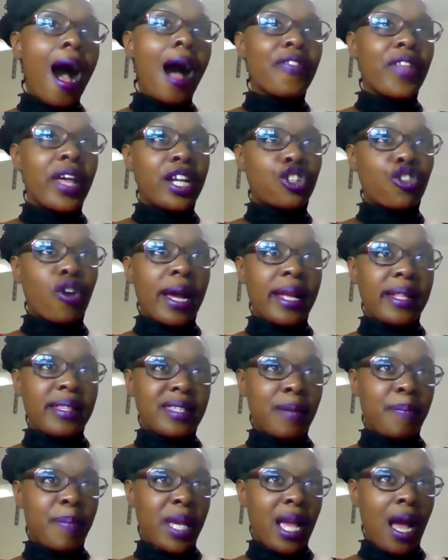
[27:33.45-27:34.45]
Are they
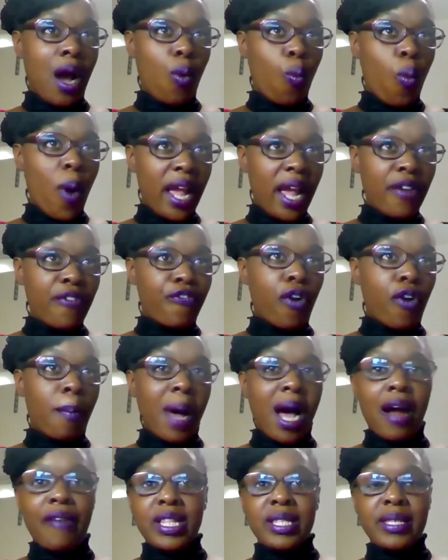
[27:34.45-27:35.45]
trying to be away
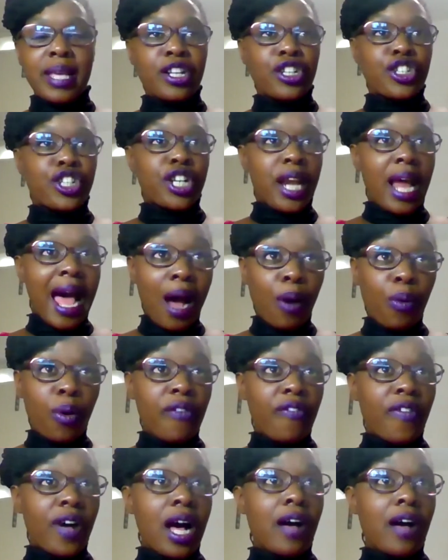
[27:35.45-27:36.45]
from our attention,
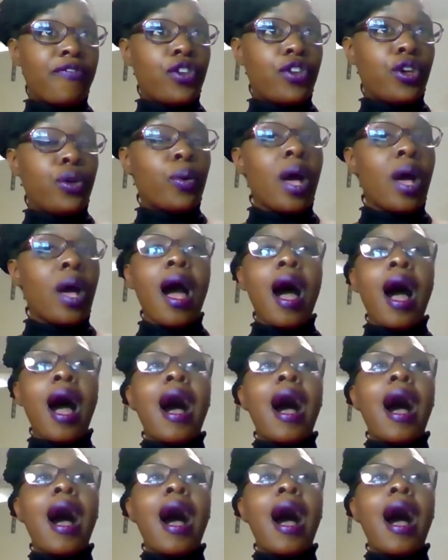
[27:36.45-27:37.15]
out of our view?